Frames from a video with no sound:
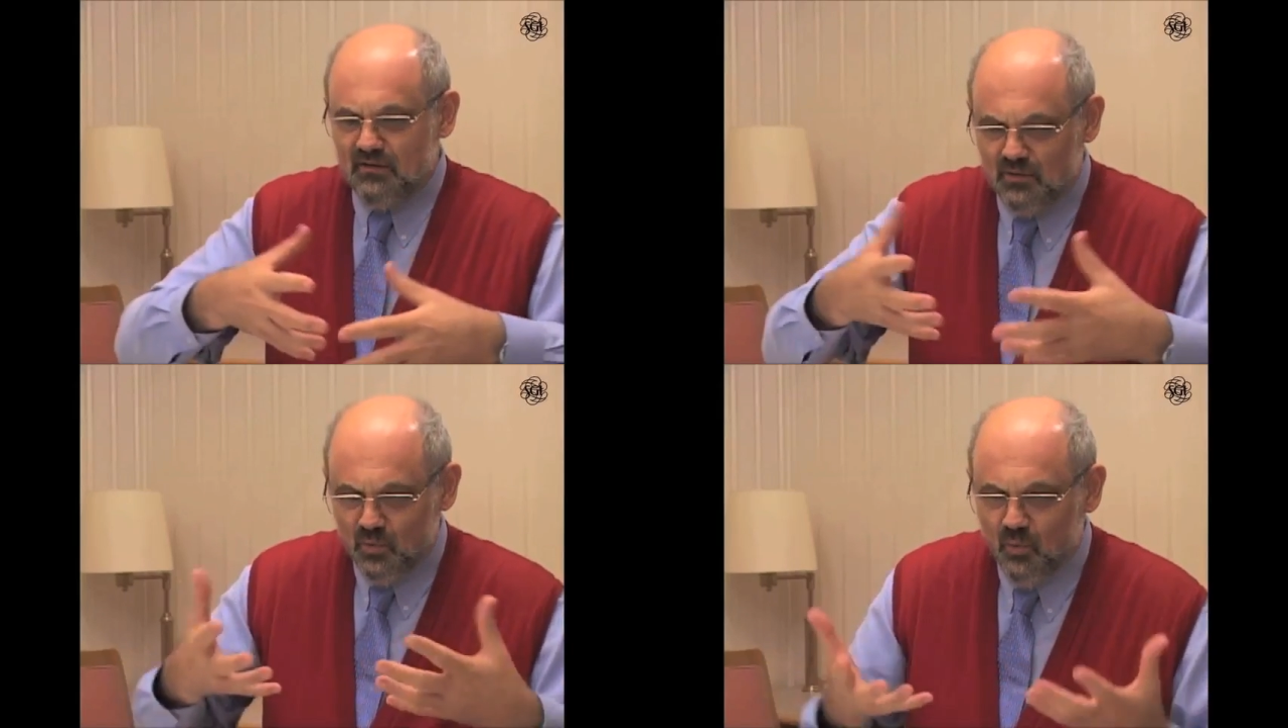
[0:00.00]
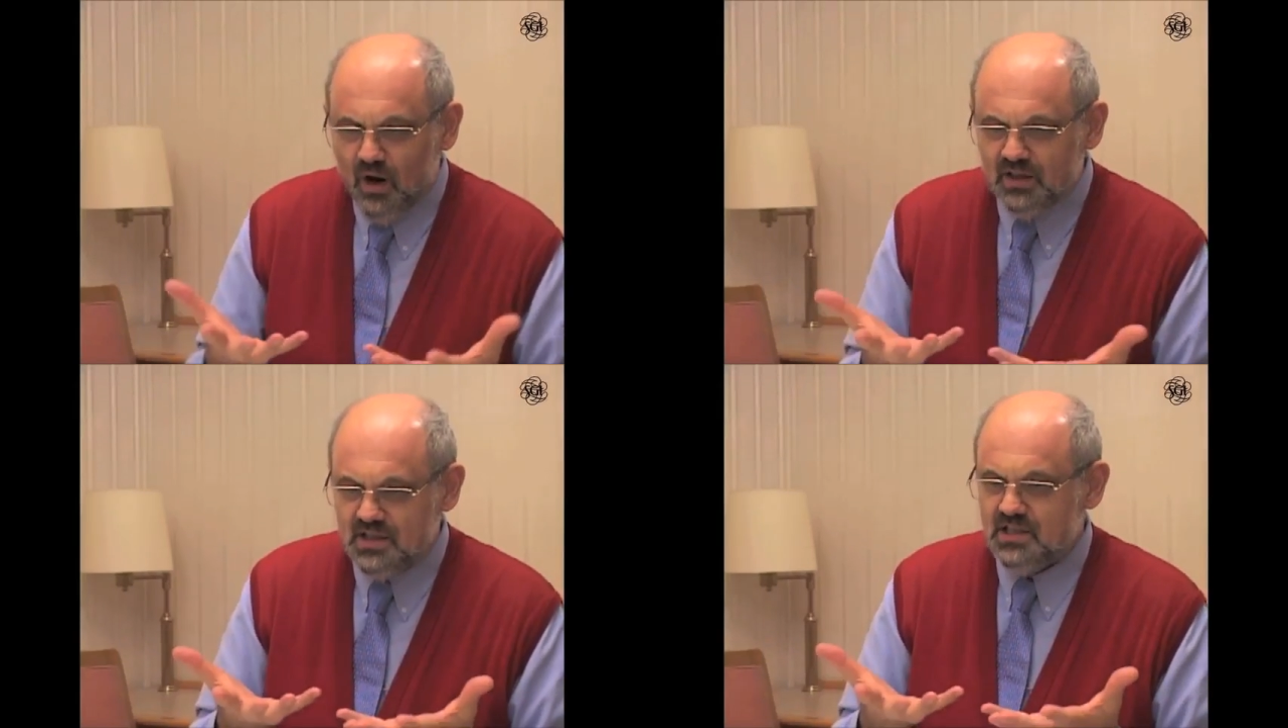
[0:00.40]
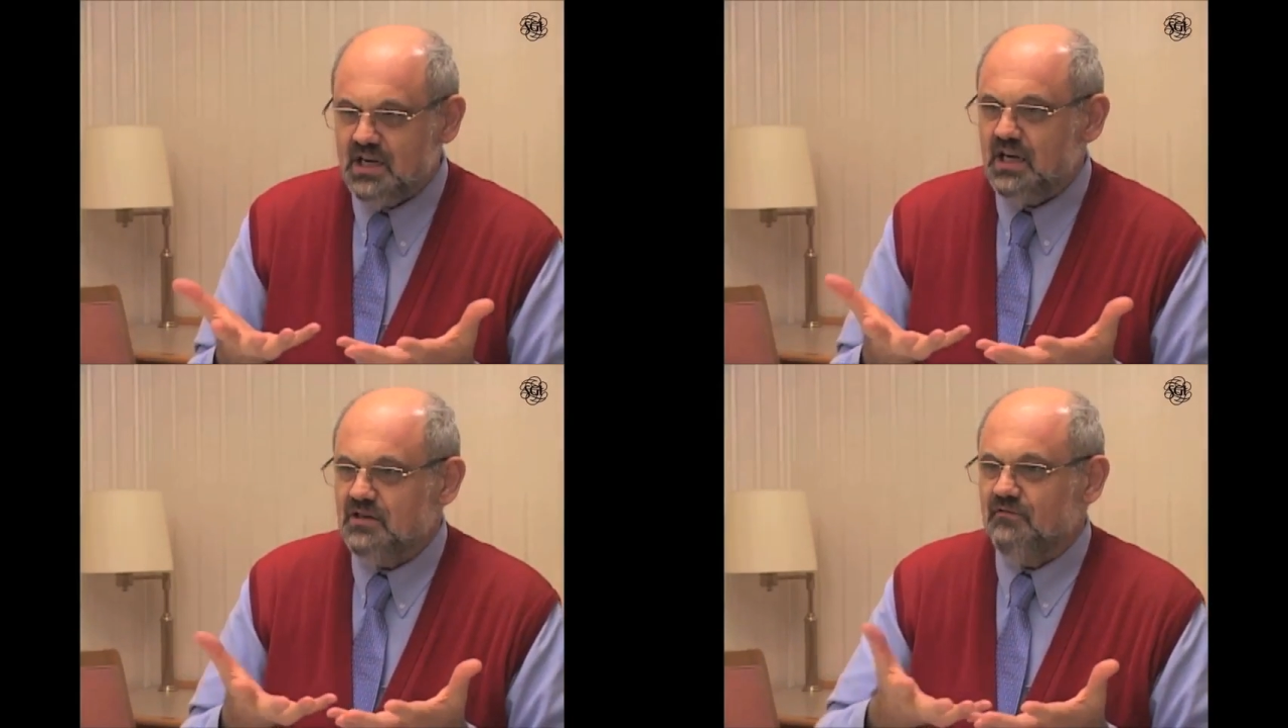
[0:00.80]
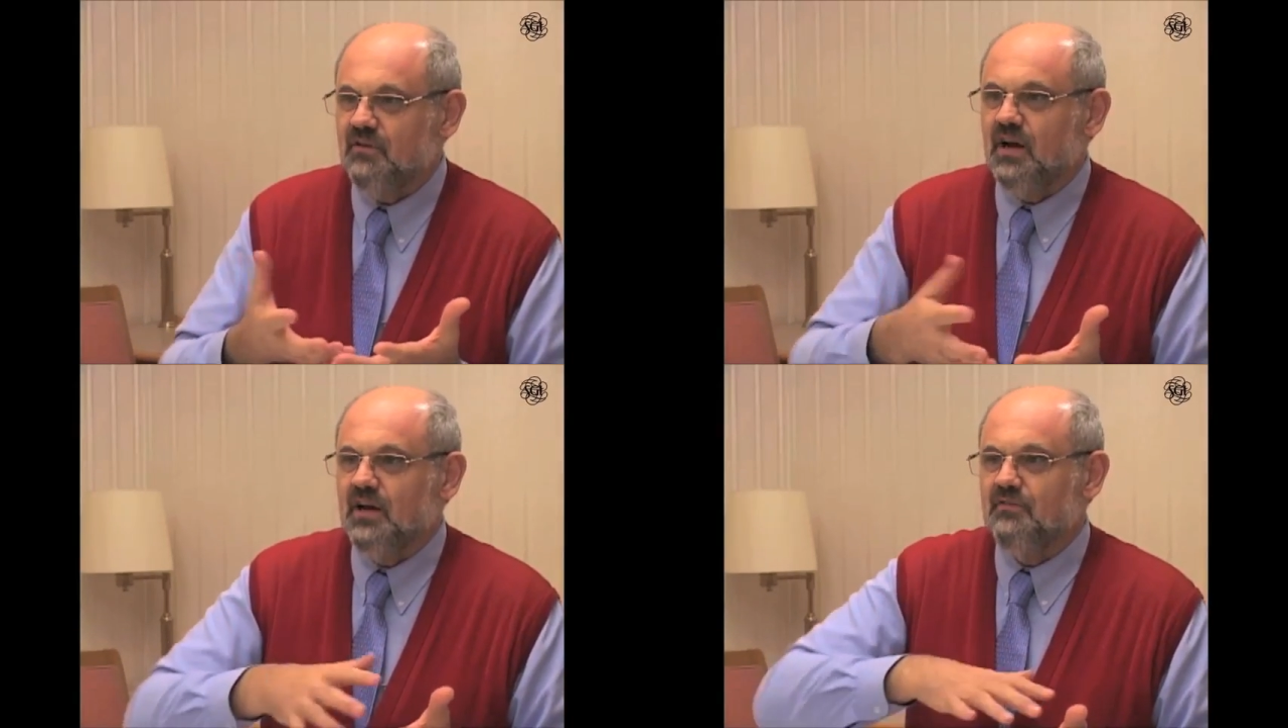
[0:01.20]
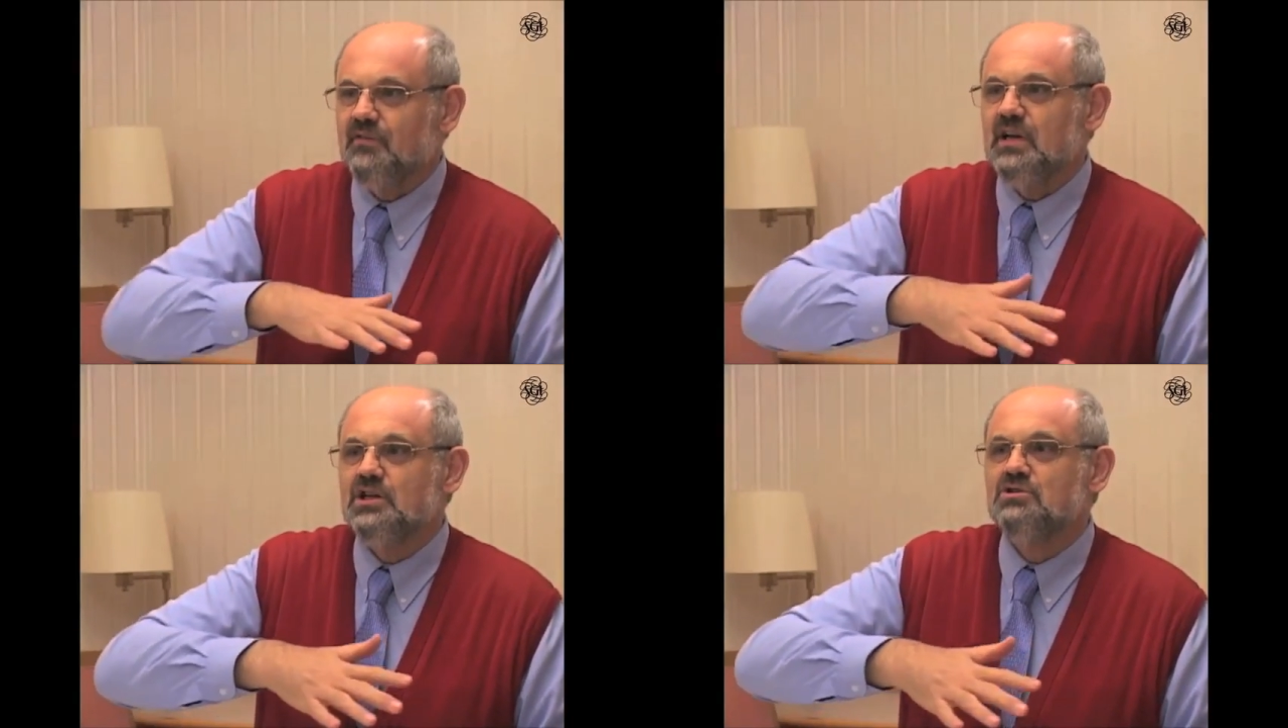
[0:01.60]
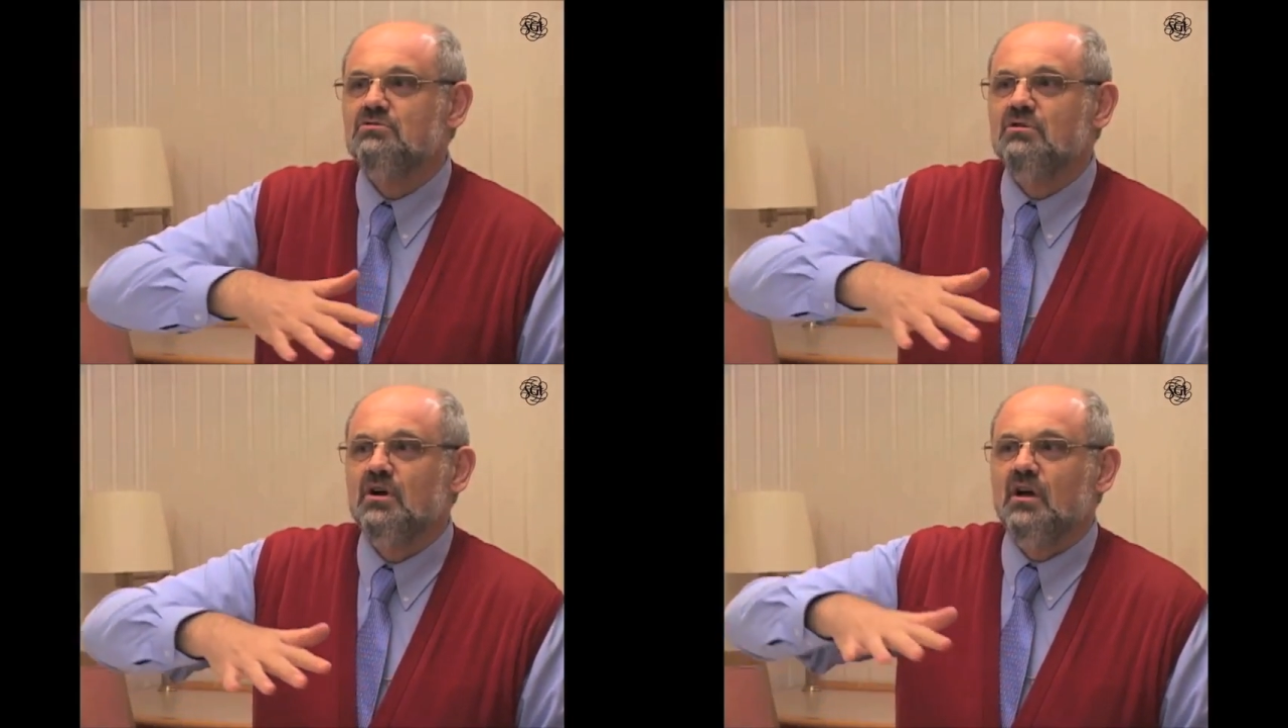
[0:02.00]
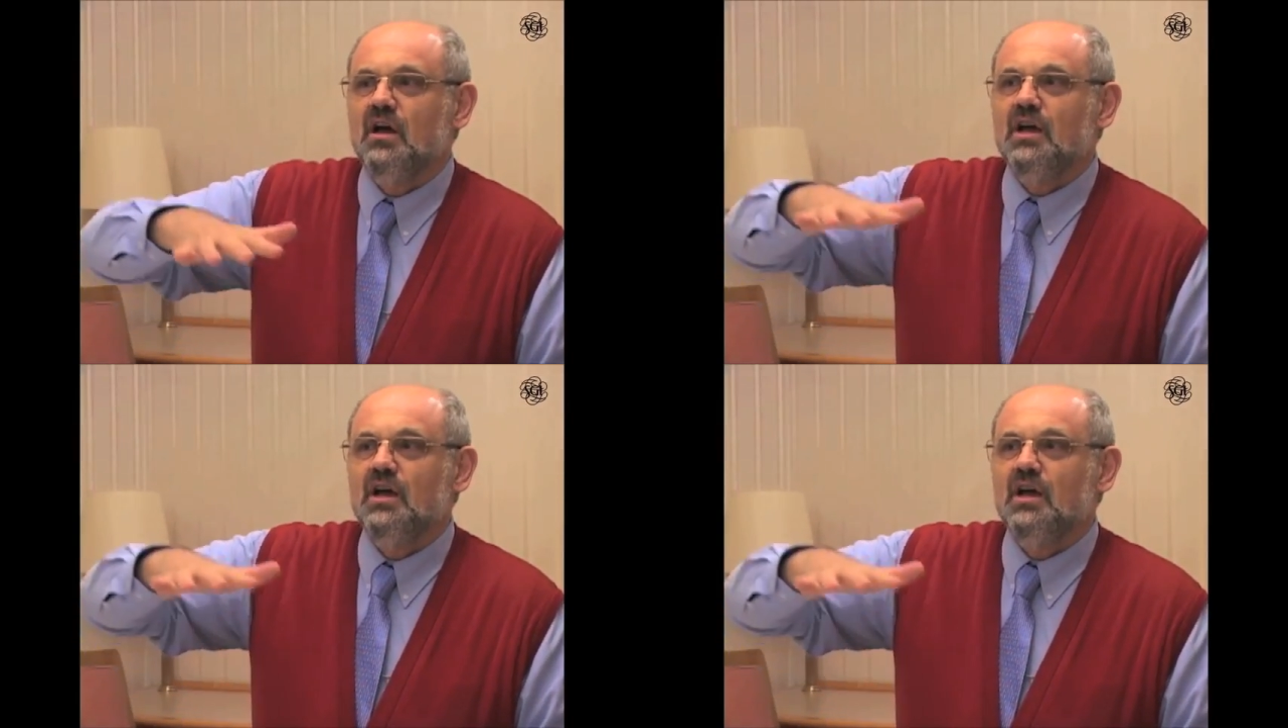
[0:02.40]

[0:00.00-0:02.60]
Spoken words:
the one state of life into